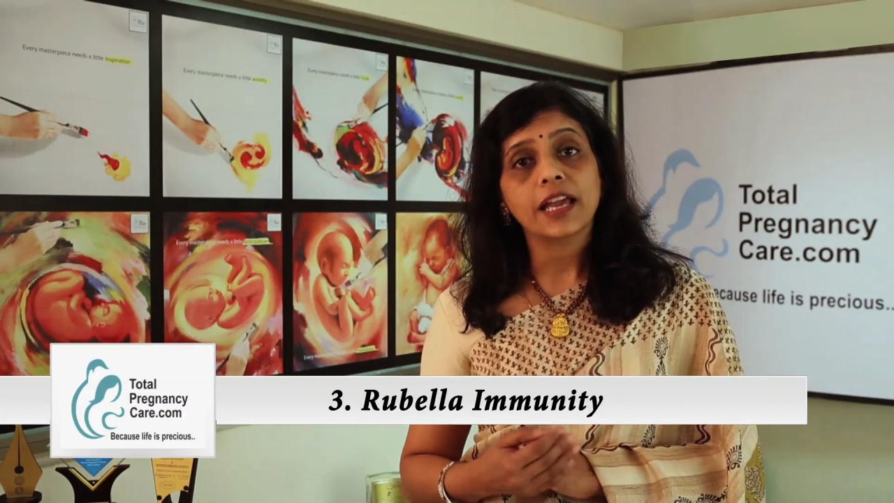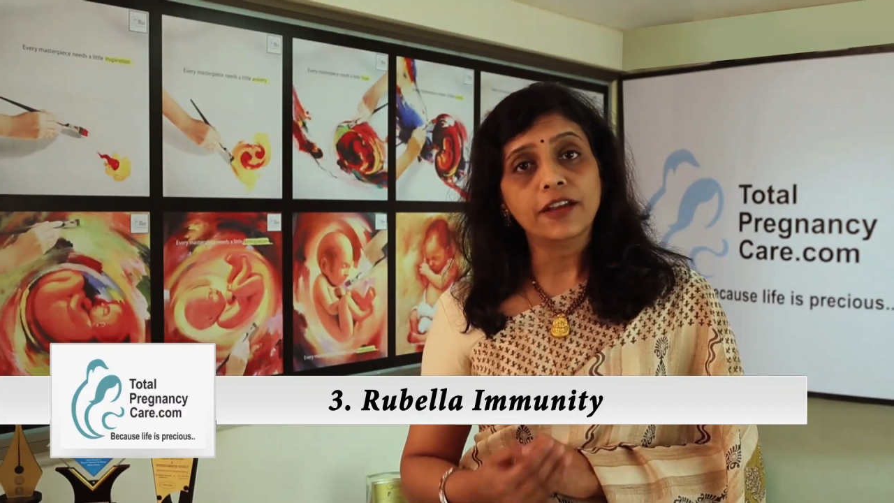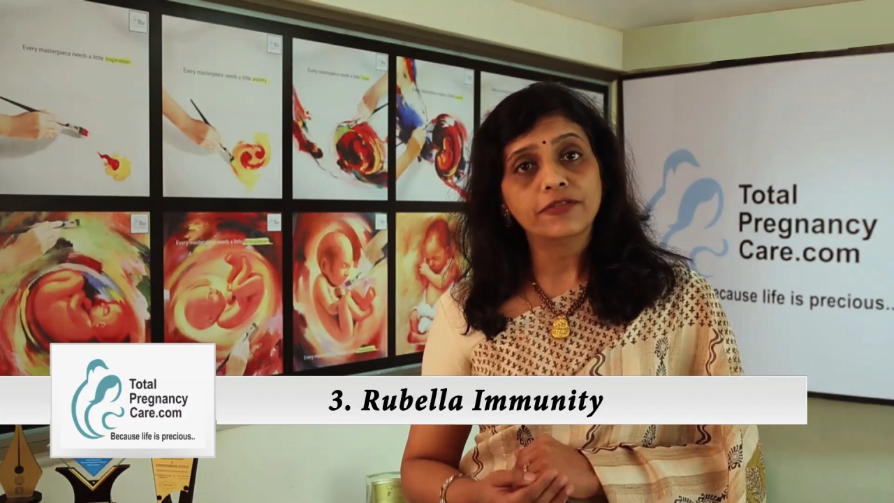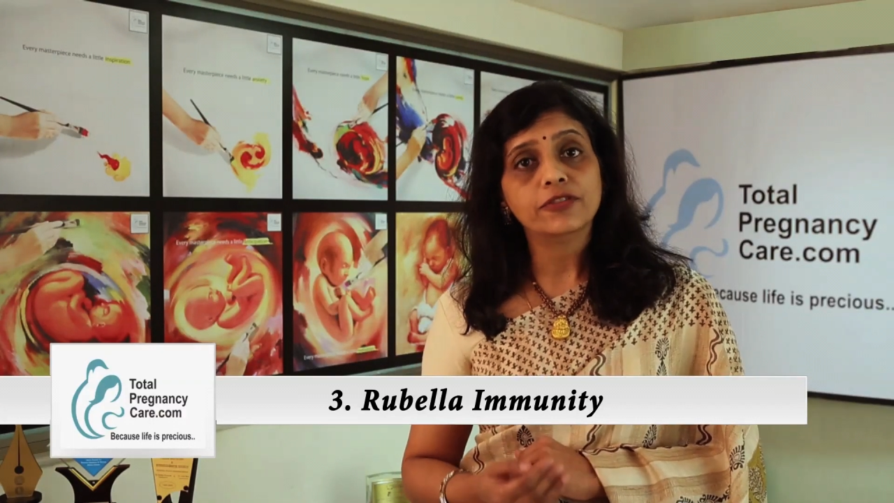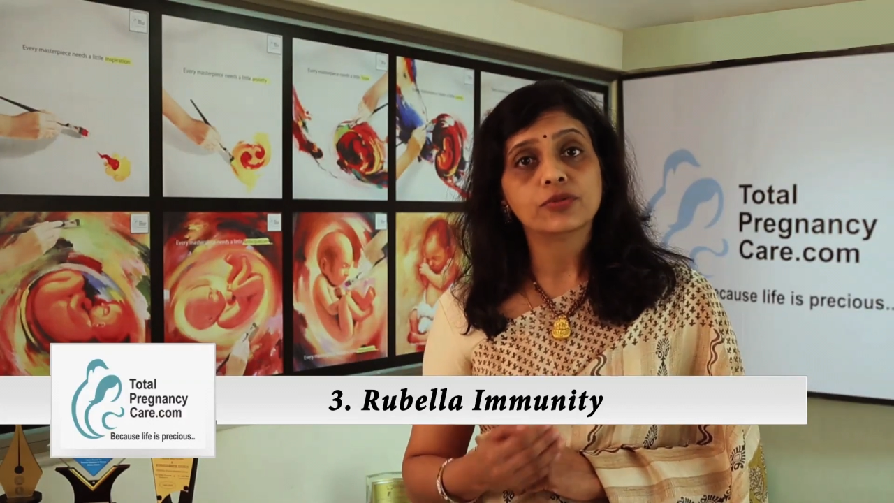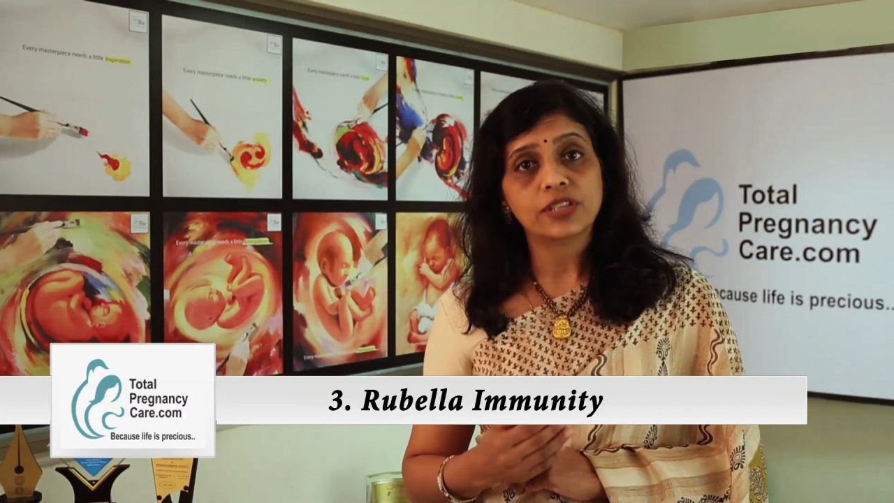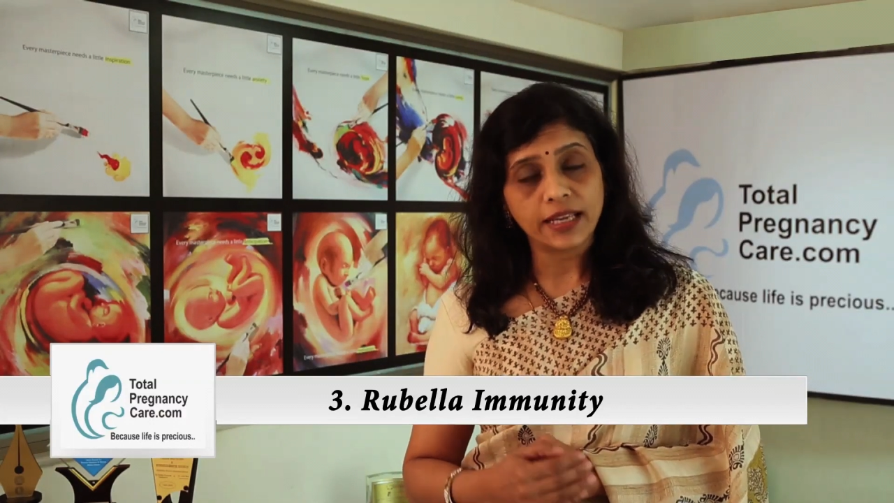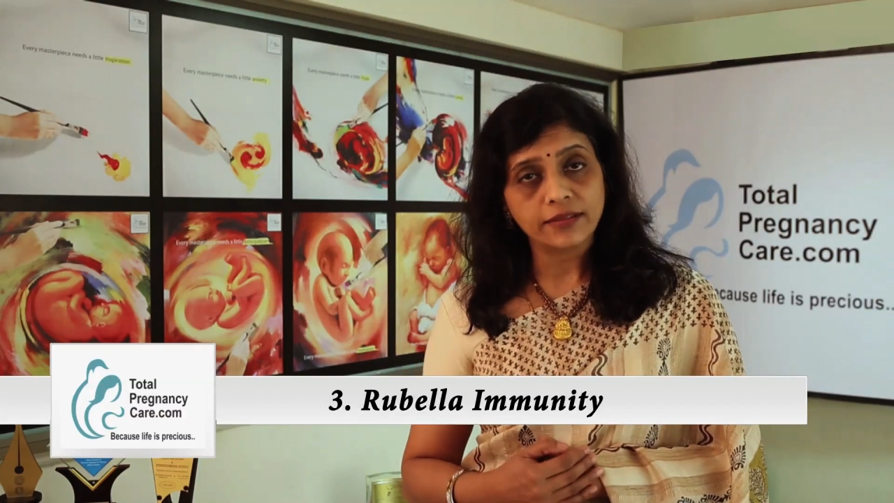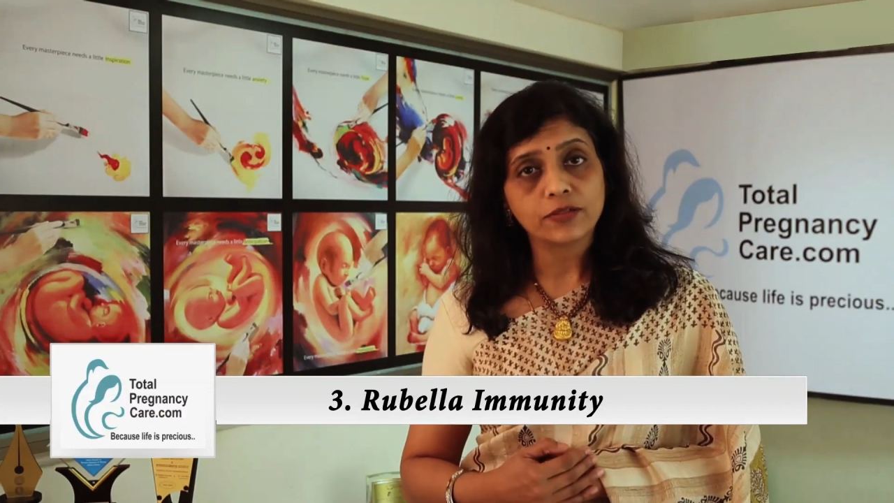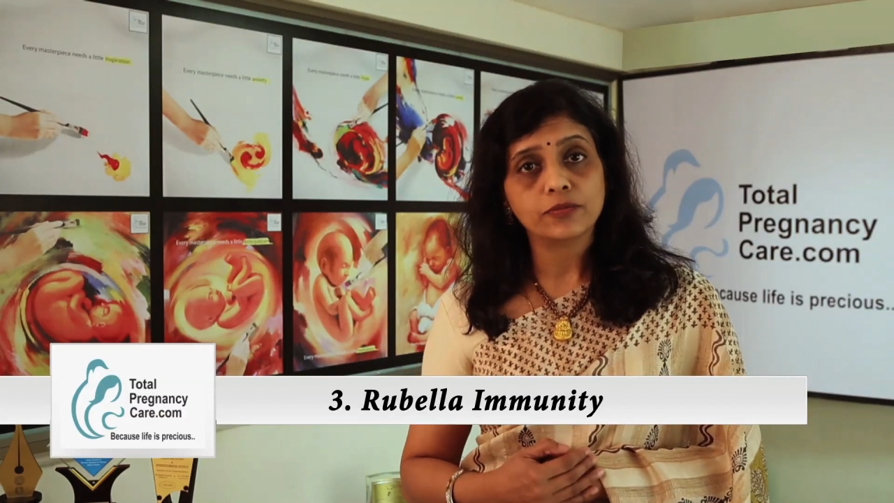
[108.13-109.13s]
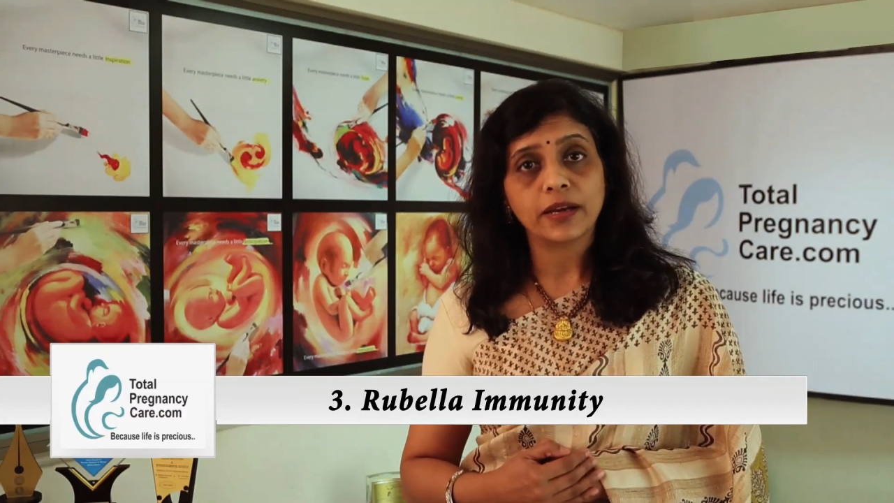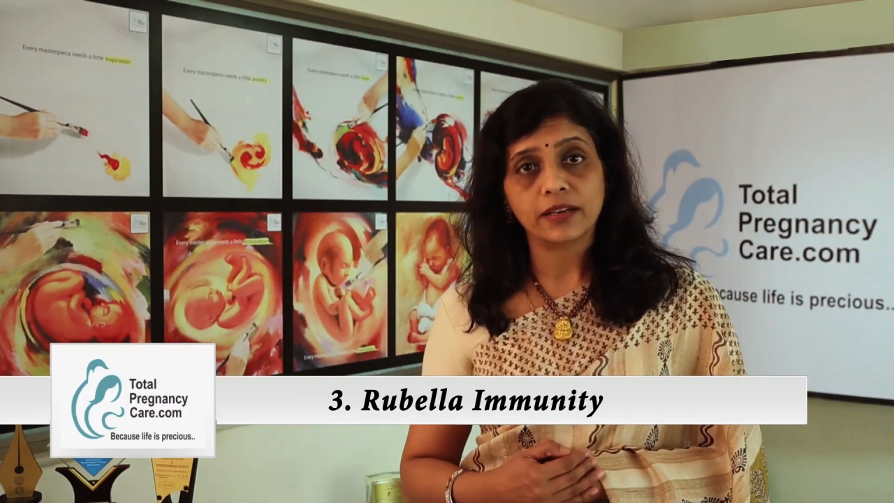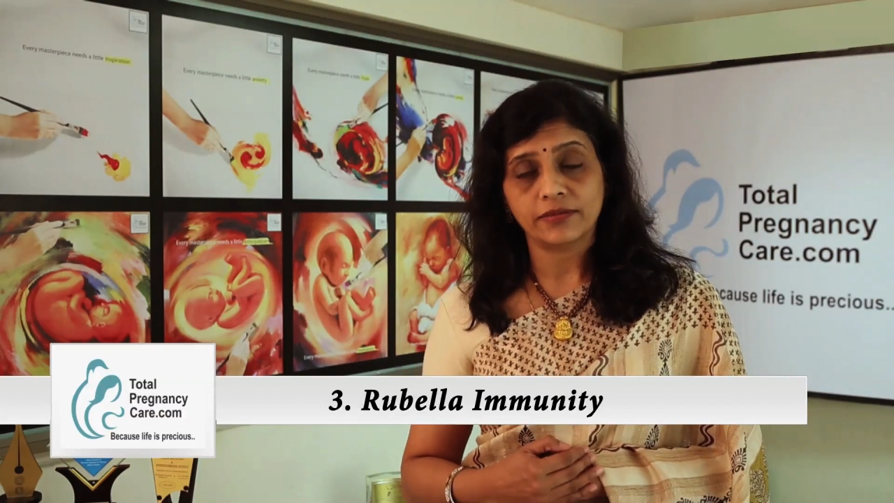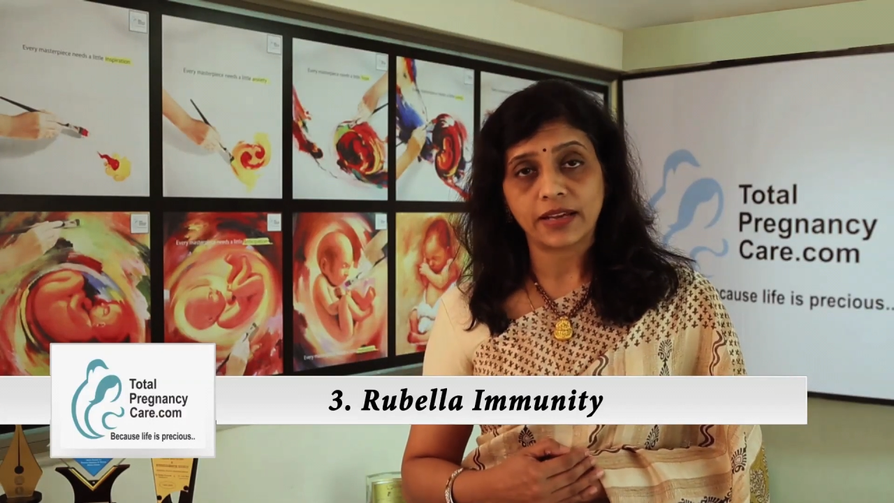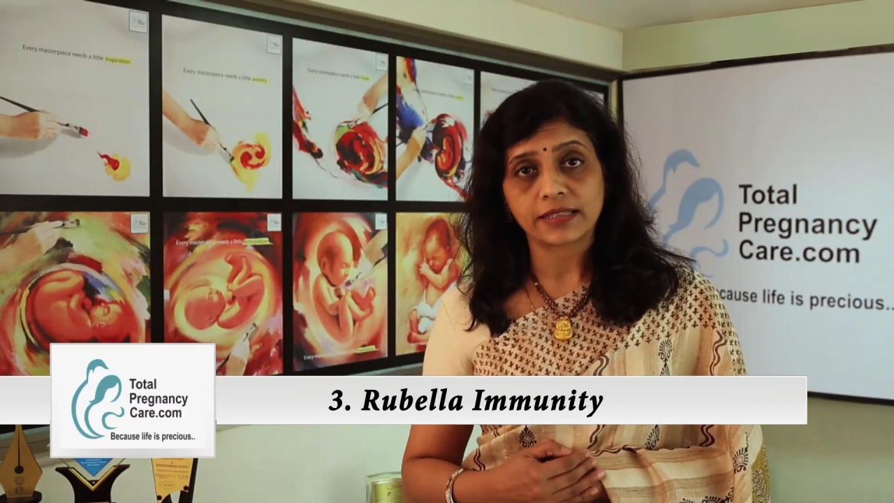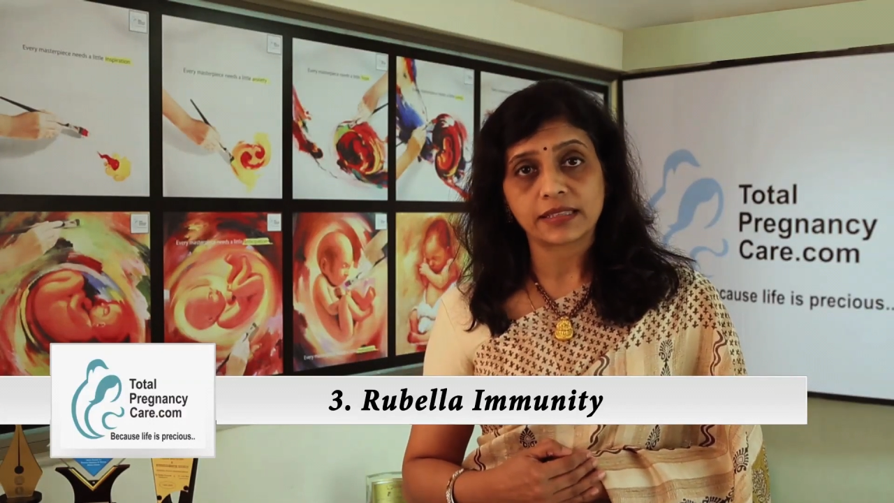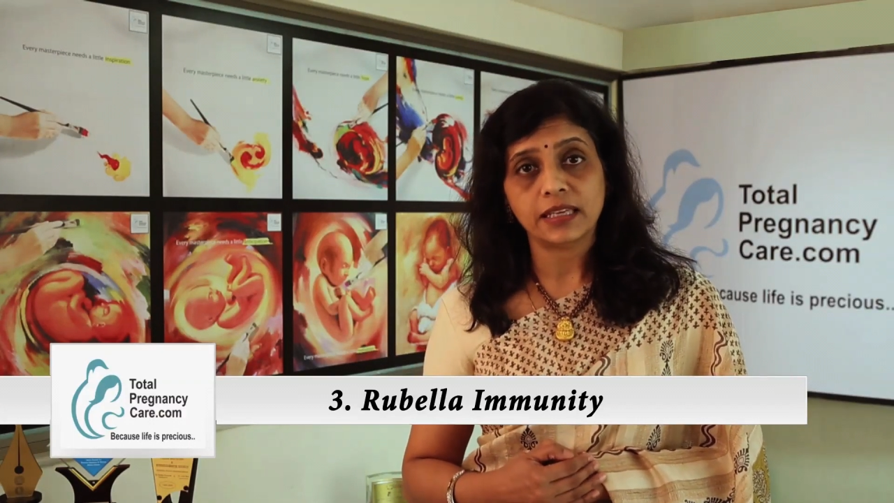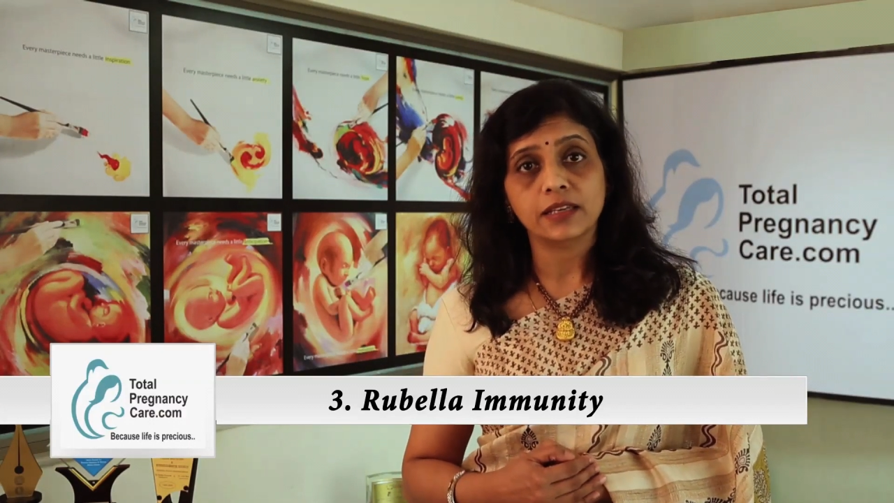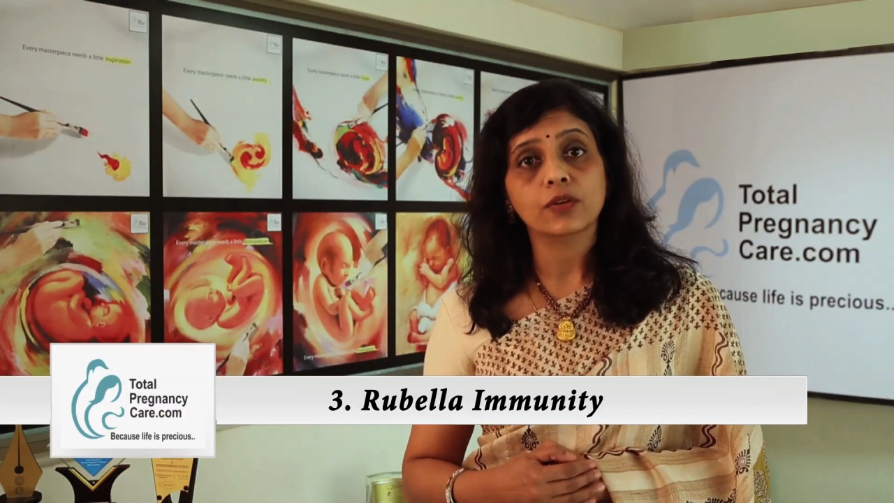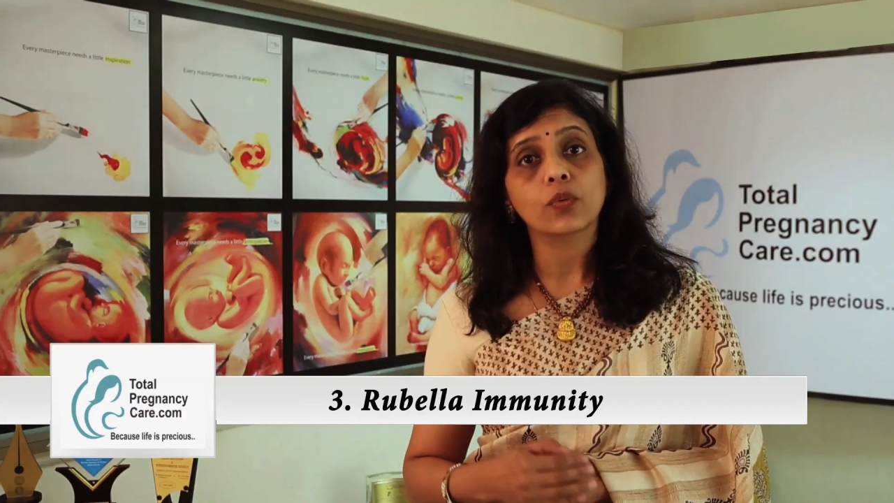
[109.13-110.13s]
If you take the rubella
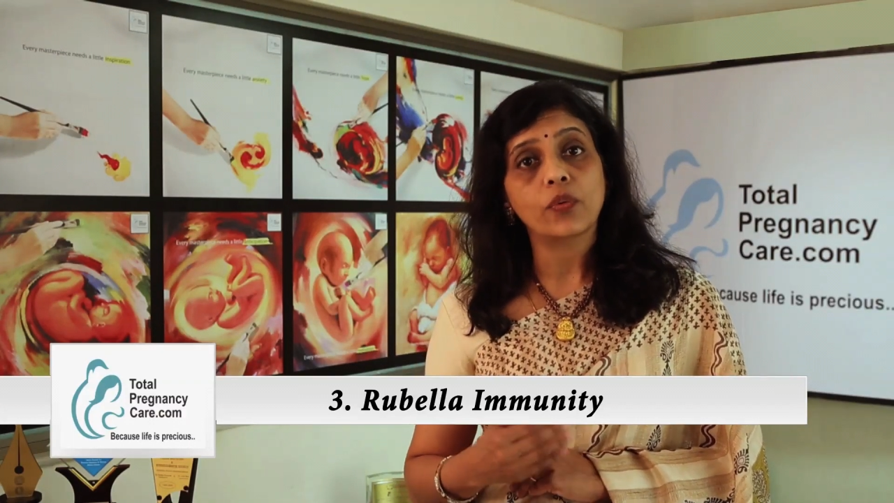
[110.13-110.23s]
vaccine,